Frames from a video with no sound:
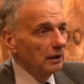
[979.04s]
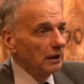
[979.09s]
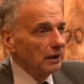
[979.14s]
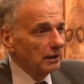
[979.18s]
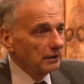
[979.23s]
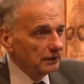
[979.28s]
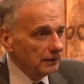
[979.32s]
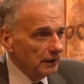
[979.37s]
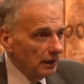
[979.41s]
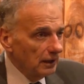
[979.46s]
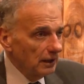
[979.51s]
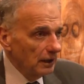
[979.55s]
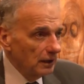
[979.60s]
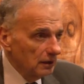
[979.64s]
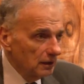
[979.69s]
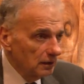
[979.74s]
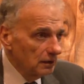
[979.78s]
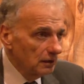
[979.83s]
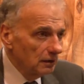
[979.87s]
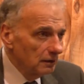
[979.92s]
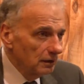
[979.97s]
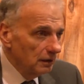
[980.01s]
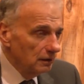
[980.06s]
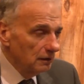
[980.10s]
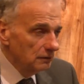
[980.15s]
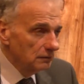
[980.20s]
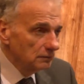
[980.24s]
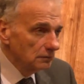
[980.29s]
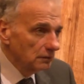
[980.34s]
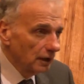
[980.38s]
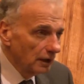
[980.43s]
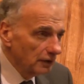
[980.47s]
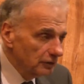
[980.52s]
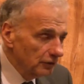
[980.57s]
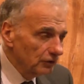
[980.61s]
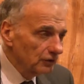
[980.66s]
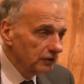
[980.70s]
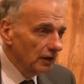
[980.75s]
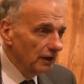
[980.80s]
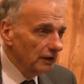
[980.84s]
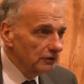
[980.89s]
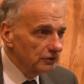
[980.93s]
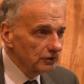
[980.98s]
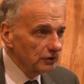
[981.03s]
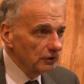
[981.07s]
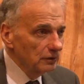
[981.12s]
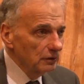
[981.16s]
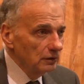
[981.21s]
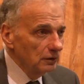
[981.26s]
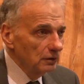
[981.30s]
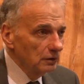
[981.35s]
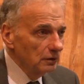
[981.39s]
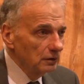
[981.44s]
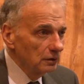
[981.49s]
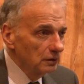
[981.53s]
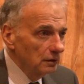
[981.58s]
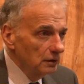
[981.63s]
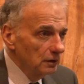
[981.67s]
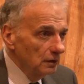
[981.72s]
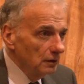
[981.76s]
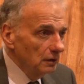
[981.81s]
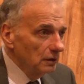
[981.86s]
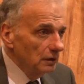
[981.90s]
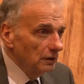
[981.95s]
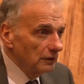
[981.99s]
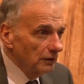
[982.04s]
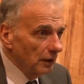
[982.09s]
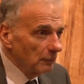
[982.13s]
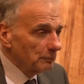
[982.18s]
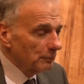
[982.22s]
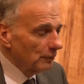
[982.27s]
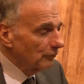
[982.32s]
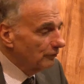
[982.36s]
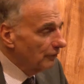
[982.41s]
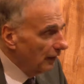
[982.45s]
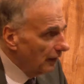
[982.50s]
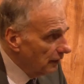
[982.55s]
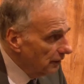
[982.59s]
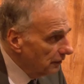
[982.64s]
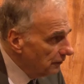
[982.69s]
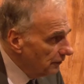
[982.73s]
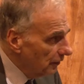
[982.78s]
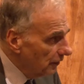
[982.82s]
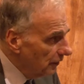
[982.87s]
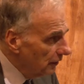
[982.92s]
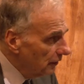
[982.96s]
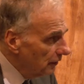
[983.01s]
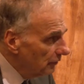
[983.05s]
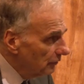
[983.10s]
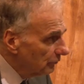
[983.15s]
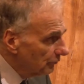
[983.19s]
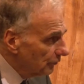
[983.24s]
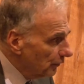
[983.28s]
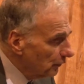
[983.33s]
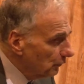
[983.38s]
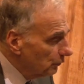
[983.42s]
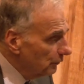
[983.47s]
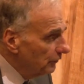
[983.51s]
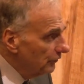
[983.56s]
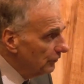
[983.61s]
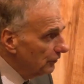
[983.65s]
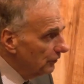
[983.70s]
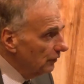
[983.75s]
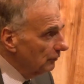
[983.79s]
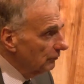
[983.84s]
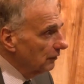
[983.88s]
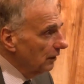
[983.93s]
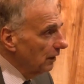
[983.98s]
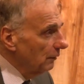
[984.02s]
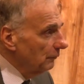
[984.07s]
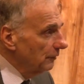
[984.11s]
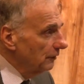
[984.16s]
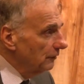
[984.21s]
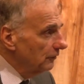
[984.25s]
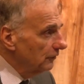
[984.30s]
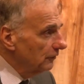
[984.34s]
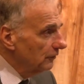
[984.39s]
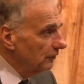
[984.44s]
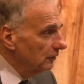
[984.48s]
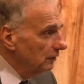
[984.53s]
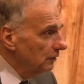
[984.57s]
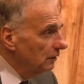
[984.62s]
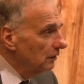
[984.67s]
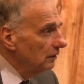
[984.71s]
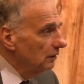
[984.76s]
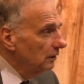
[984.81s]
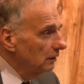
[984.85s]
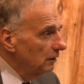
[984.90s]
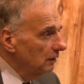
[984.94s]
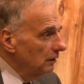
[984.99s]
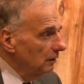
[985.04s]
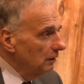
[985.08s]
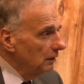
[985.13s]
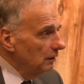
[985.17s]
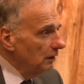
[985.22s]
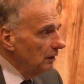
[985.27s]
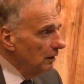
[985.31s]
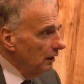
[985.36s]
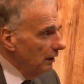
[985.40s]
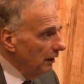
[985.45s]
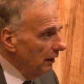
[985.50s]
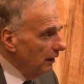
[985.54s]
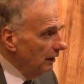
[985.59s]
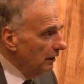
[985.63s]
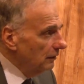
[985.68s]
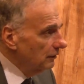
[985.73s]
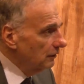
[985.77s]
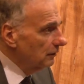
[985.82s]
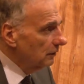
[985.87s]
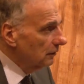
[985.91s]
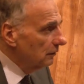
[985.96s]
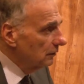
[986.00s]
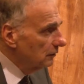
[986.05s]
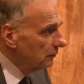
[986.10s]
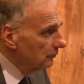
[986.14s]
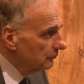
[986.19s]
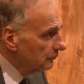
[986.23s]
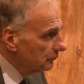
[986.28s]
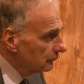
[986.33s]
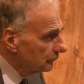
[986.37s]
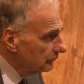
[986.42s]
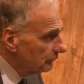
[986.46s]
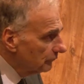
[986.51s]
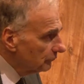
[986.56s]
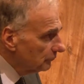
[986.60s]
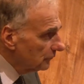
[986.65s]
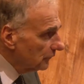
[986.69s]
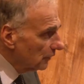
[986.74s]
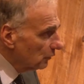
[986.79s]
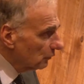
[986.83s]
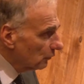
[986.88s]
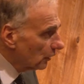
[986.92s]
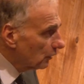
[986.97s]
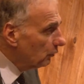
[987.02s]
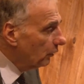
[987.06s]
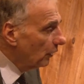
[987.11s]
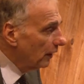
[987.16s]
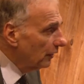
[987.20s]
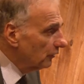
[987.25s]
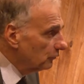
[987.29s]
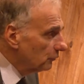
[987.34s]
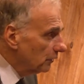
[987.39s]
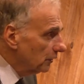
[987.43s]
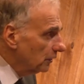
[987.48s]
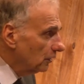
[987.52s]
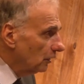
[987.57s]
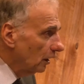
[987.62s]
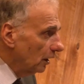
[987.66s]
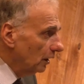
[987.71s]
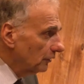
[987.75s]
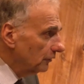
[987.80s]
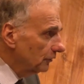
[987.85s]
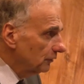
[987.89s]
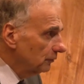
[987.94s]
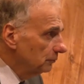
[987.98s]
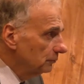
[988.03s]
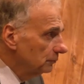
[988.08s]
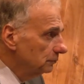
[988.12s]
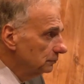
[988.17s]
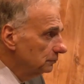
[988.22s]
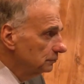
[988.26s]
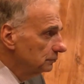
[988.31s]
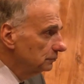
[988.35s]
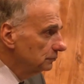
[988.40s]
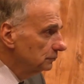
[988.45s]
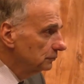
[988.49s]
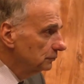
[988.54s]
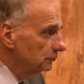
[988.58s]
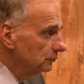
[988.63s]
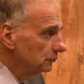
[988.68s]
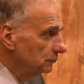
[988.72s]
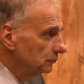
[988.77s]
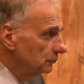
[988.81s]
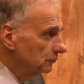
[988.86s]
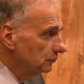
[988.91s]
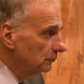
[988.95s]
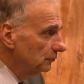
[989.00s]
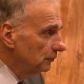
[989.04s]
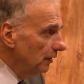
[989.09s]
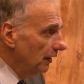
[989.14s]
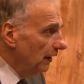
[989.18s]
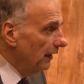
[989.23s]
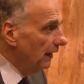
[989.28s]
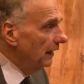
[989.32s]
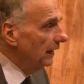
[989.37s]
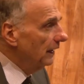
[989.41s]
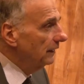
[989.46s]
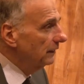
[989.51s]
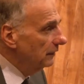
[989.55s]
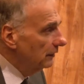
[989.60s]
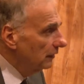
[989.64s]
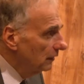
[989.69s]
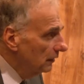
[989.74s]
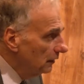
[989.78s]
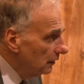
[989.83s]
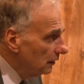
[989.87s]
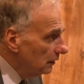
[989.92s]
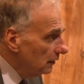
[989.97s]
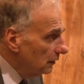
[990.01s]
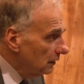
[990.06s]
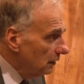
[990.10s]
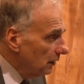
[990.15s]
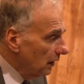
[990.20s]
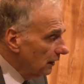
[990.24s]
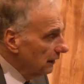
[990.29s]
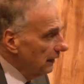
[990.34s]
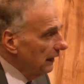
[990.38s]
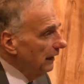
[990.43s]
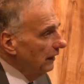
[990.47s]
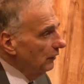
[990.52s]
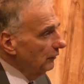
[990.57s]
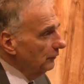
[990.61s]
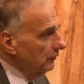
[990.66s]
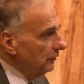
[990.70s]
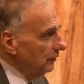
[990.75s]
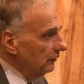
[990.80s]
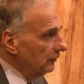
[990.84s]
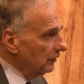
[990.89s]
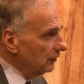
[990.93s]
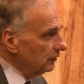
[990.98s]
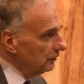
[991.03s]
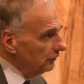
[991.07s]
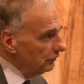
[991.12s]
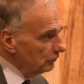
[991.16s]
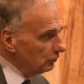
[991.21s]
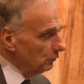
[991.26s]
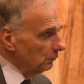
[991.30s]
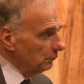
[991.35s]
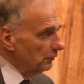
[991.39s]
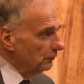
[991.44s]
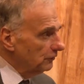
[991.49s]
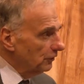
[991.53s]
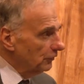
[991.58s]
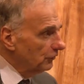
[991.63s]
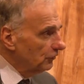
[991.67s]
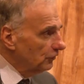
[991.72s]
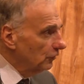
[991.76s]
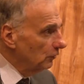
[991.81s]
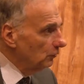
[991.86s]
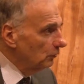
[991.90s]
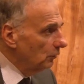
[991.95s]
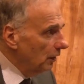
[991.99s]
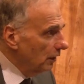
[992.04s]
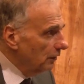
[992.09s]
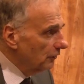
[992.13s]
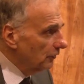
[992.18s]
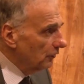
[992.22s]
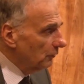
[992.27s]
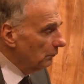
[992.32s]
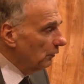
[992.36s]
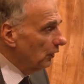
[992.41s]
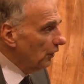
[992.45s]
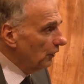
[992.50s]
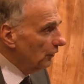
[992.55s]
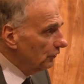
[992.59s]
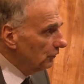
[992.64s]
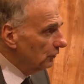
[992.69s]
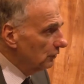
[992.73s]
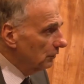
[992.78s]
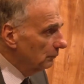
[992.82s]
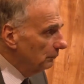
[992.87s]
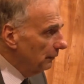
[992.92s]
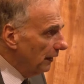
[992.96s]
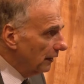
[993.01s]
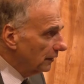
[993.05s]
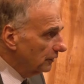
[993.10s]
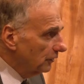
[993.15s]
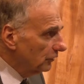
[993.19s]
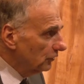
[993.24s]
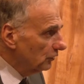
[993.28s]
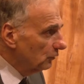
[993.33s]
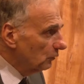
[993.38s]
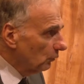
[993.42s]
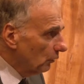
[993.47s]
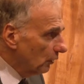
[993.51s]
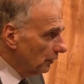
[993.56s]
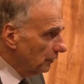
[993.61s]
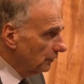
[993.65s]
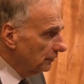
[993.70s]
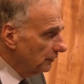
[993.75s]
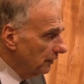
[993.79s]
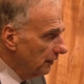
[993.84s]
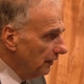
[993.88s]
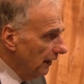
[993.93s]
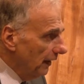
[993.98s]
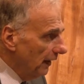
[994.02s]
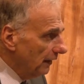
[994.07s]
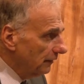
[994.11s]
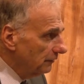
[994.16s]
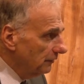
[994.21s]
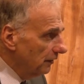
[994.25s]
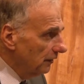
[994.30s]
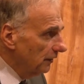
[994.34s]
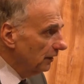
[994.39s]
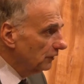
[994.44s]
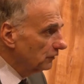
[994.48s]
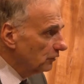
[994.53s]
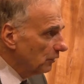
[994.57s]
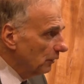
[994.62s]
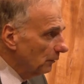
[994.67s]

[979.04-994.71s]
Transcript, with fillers: and get legislation that prevented the frequency of lemons and required recalls and allowed the consumer to sue under the Moss-Magnuson Warranty Act and get